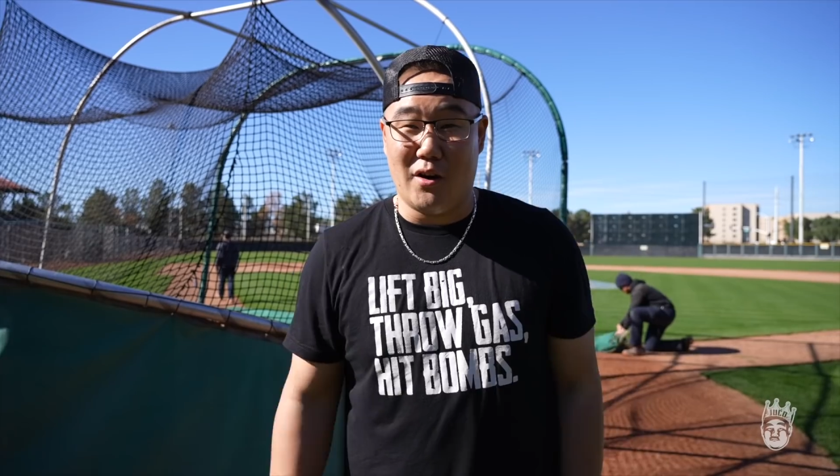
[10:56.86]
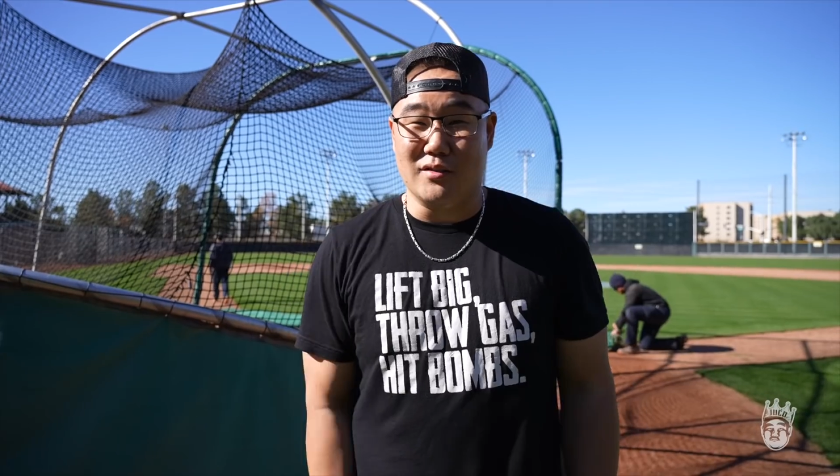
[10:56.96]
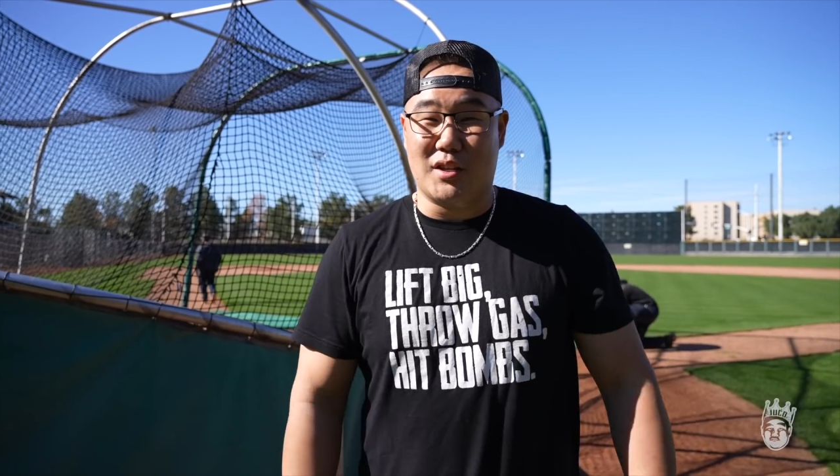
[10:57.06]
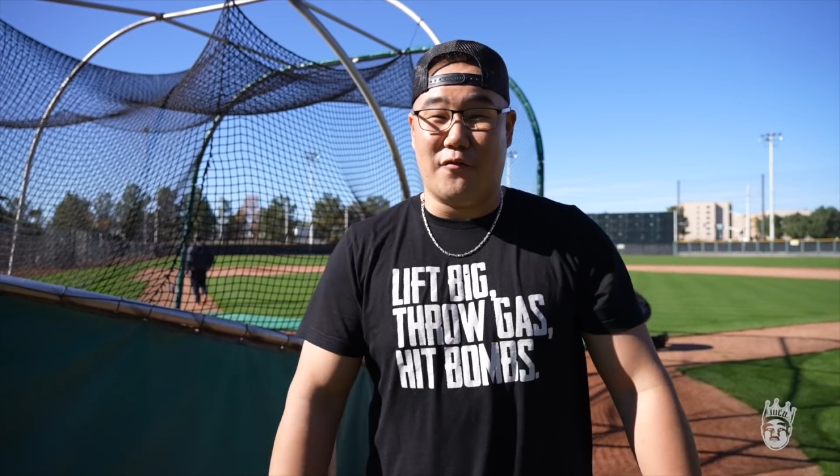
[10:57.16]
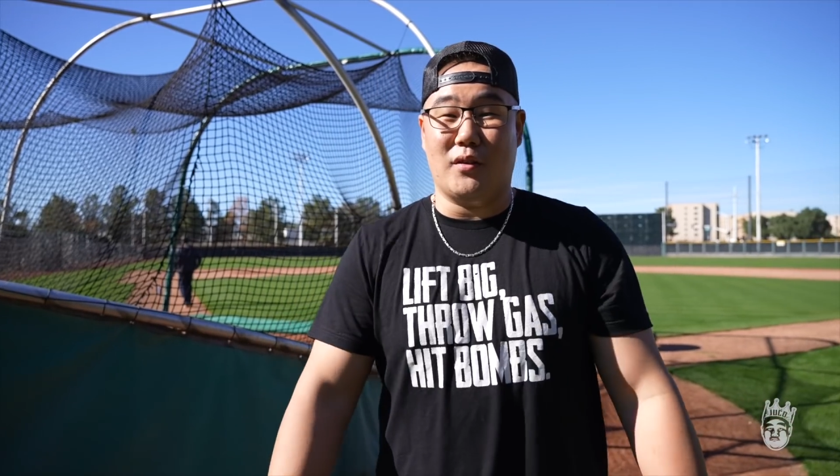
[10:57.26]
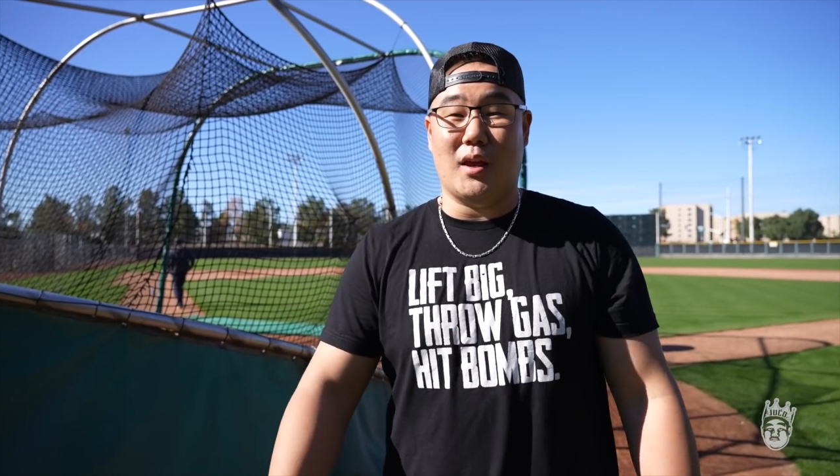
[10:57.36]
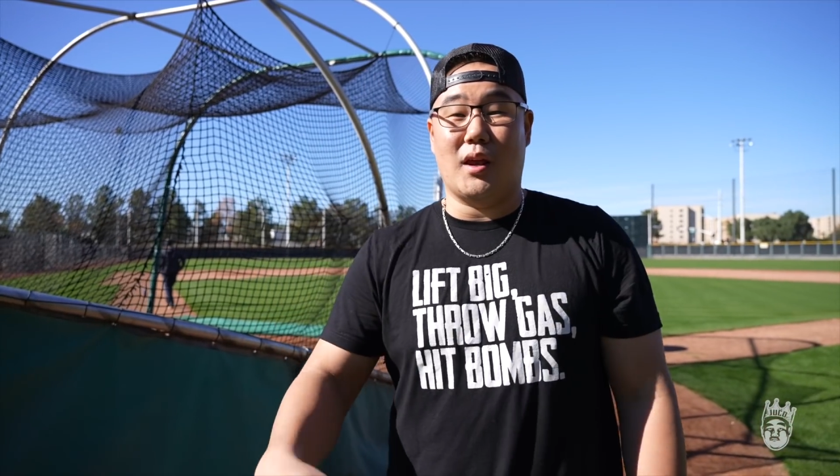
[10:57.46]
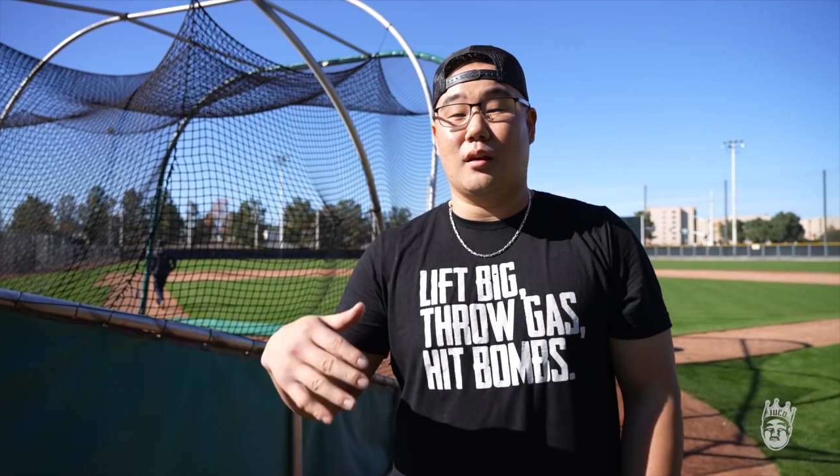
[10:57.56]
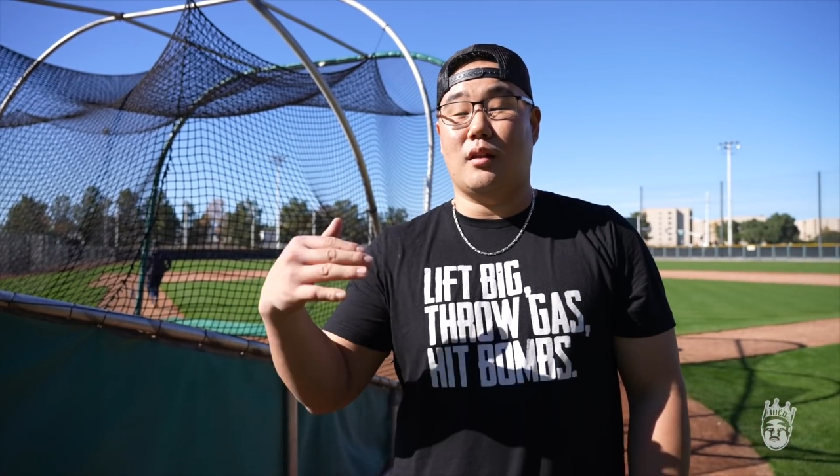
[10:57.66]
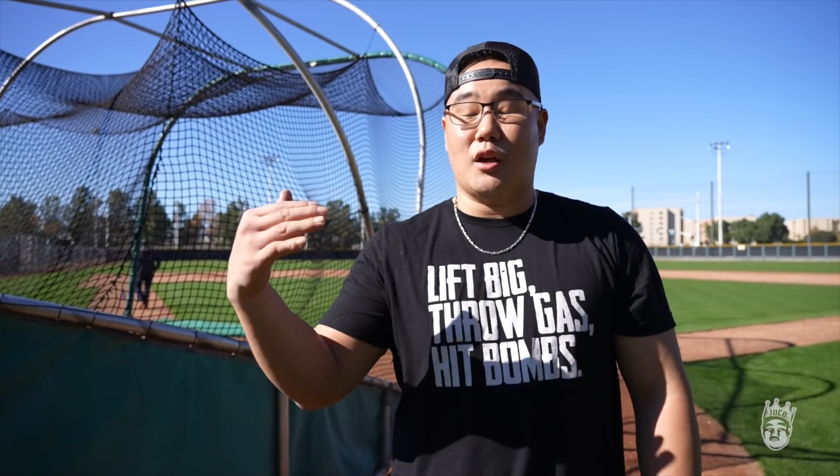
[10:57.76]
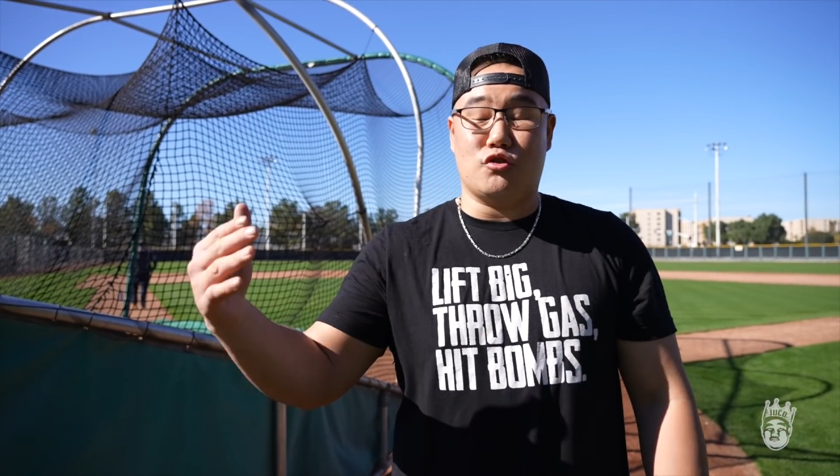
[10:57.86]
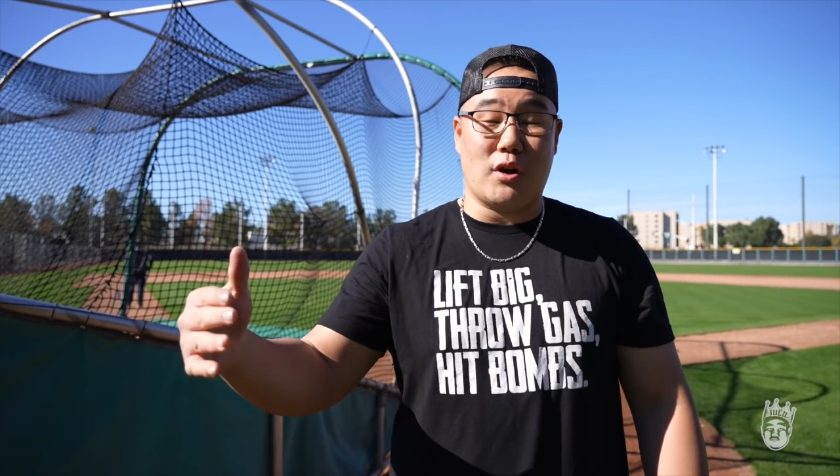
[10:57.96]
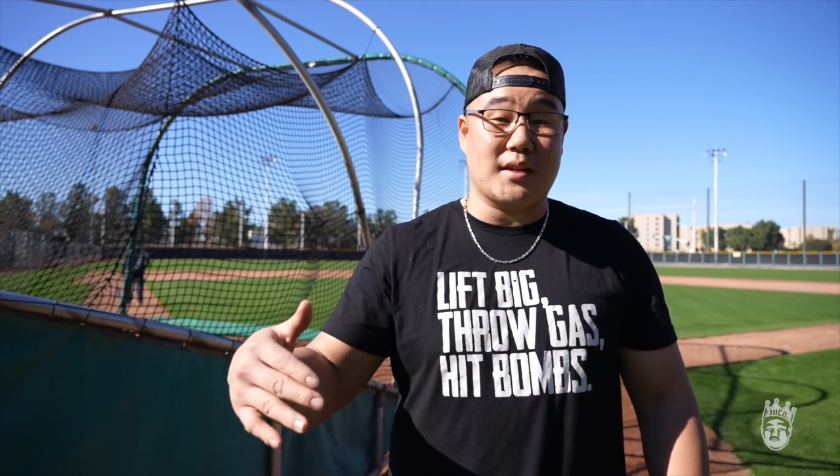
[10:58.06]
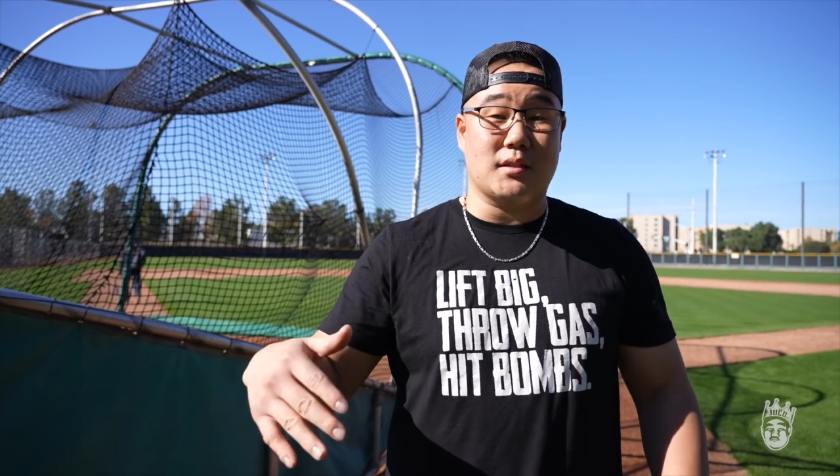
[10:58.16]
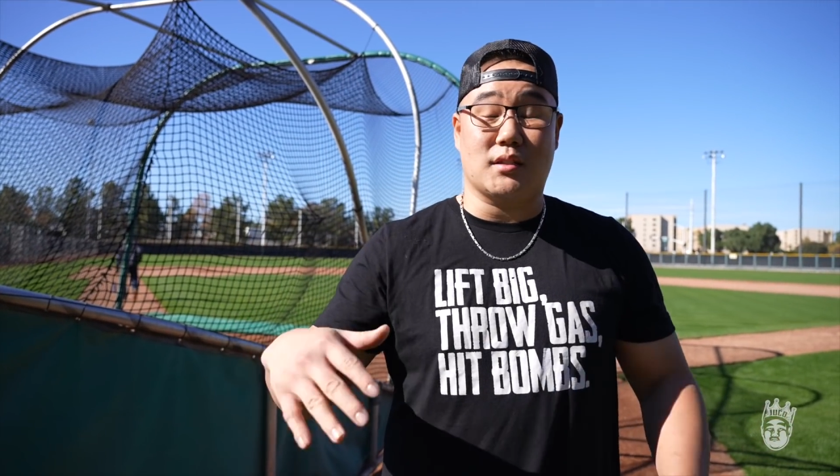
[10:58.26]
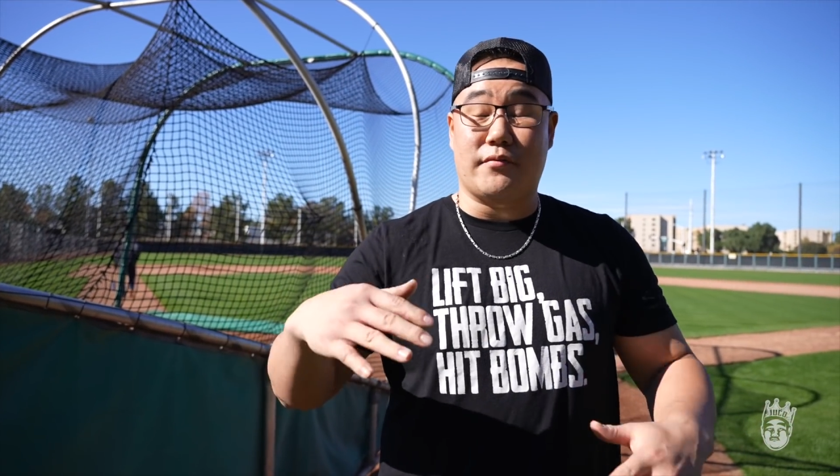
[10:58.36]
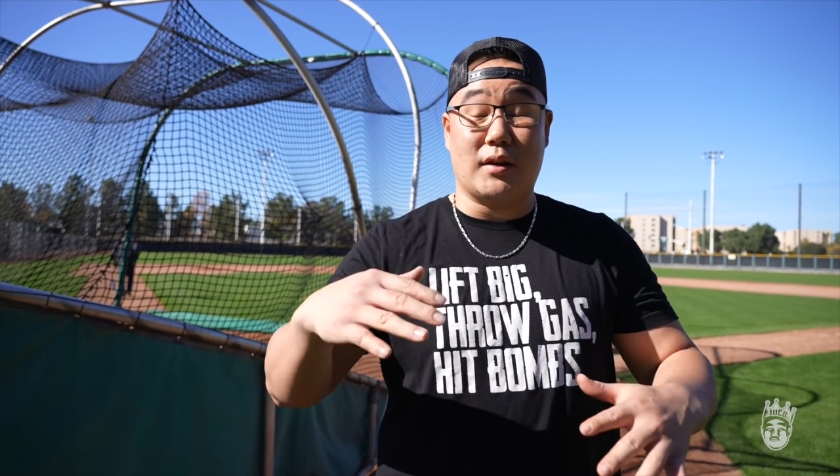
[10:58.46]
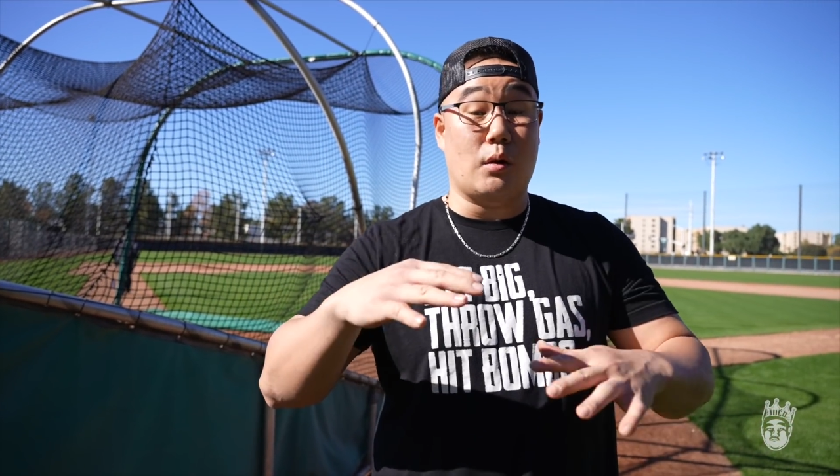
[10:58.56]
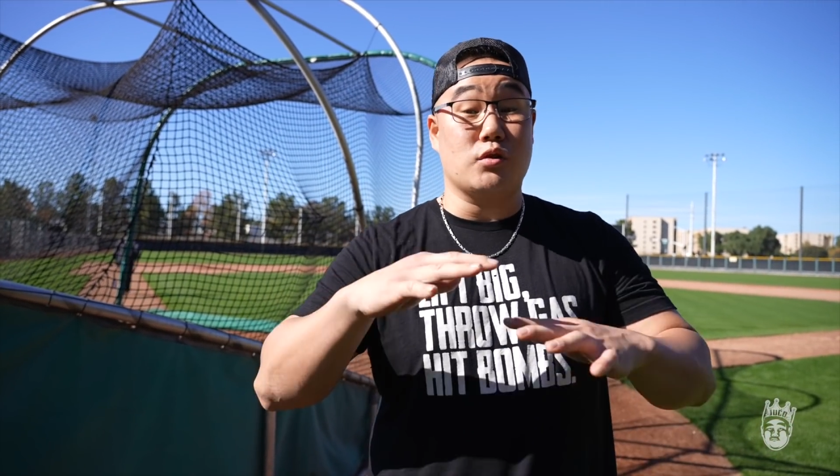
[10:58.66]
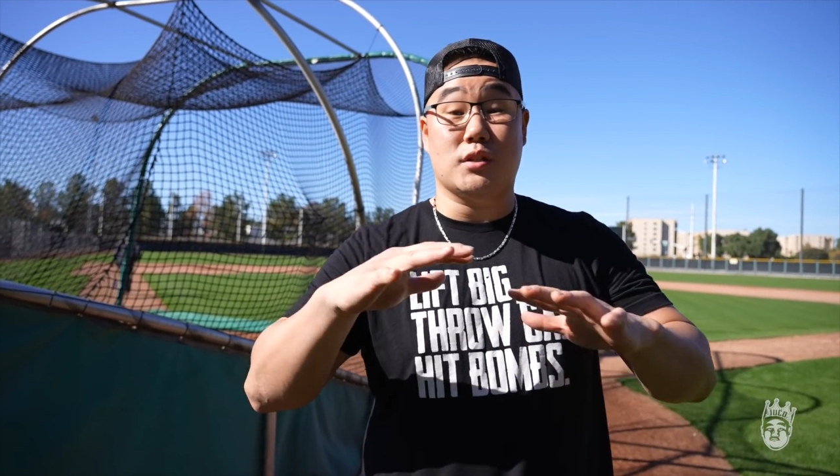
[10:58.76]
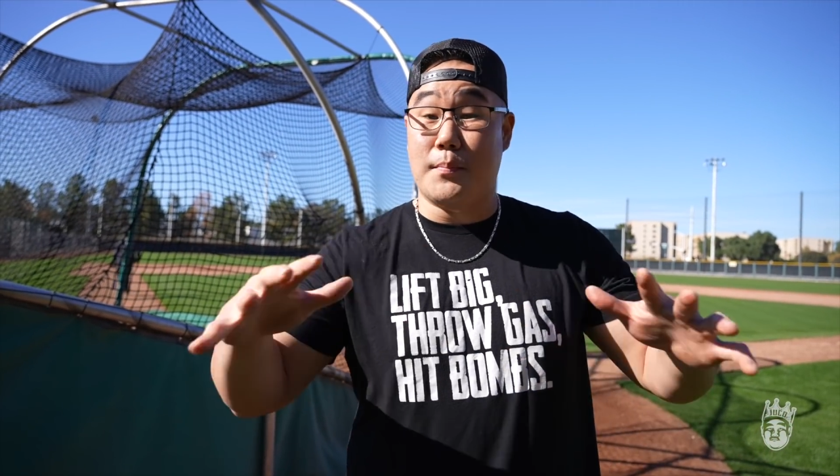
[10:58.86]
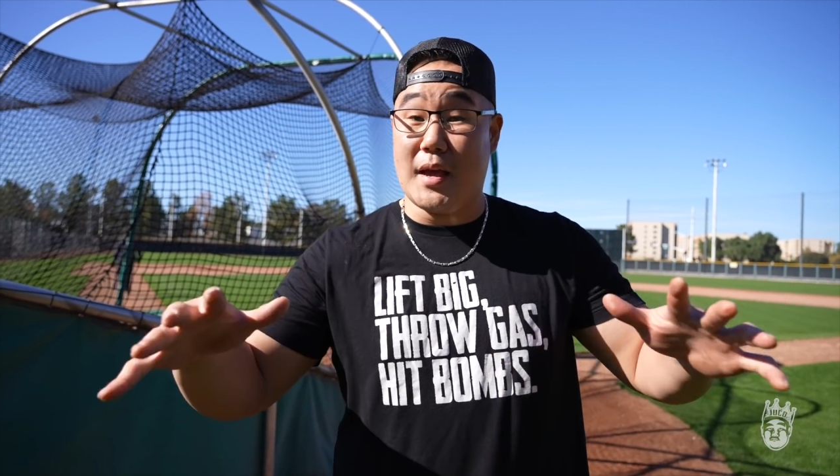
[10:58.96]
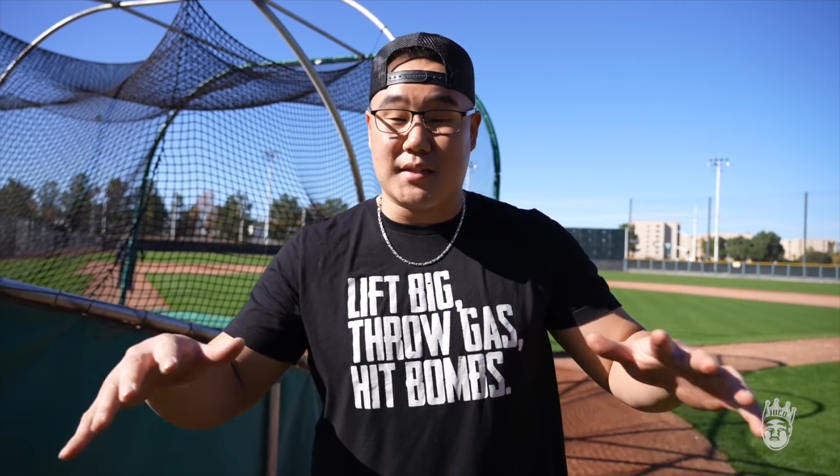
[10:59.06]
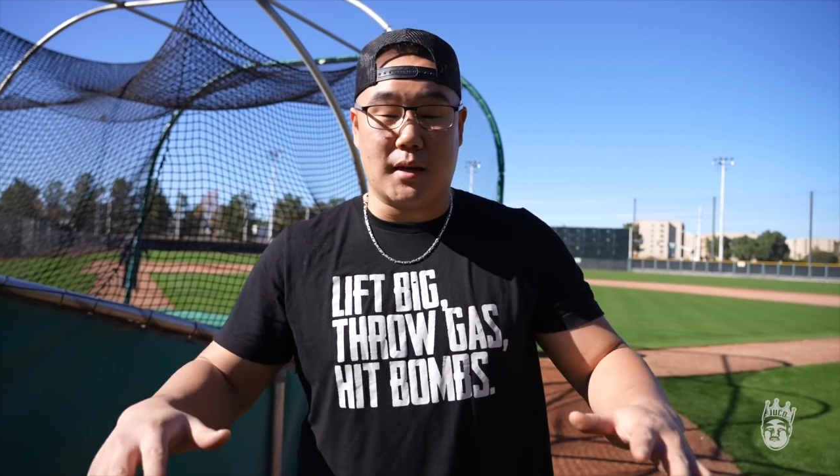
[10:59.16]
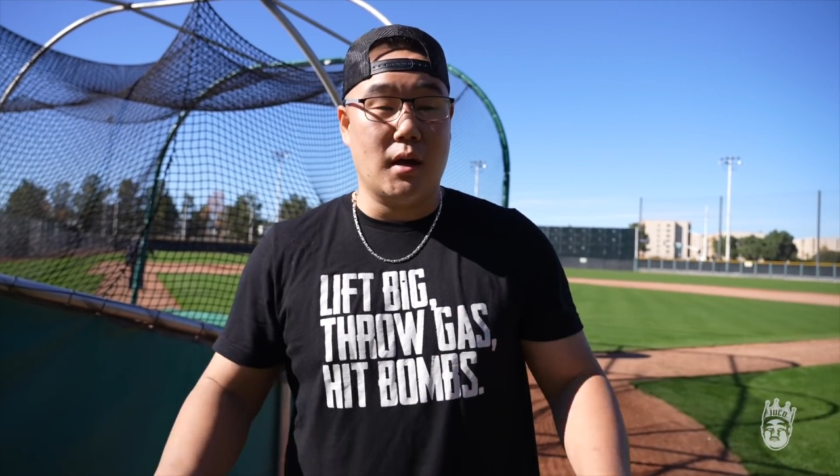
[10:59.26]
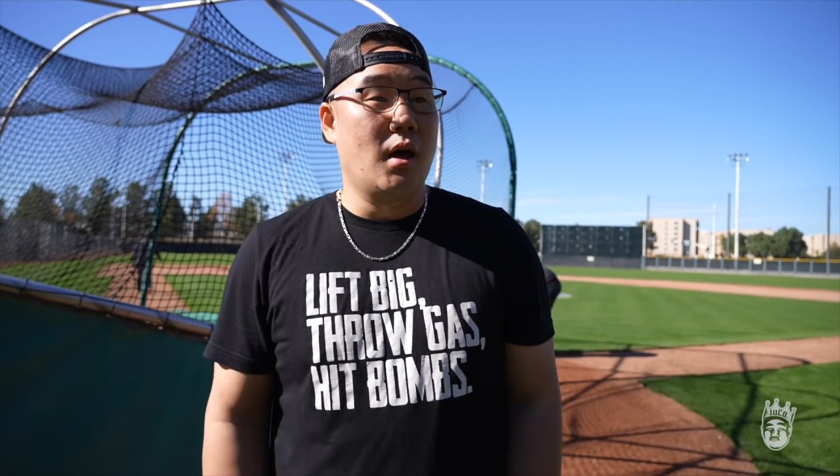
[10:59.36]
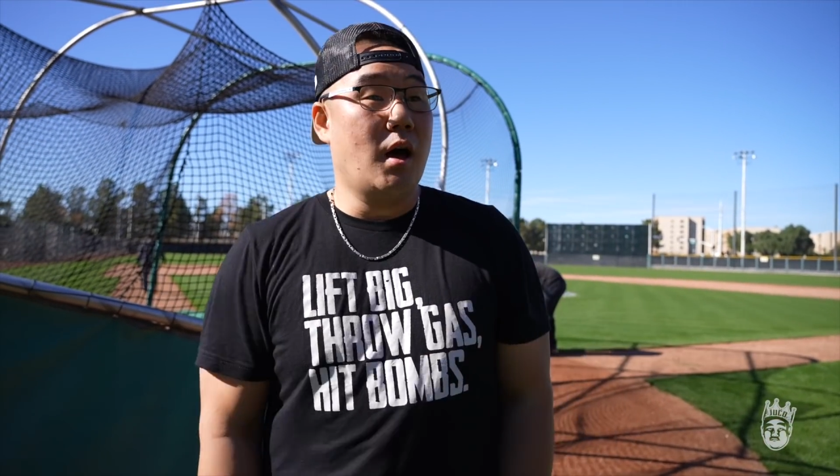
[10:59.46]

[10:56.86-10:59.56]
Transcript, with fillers: know, it's different than hitting in the head tracks and stuff like that, which is amazing,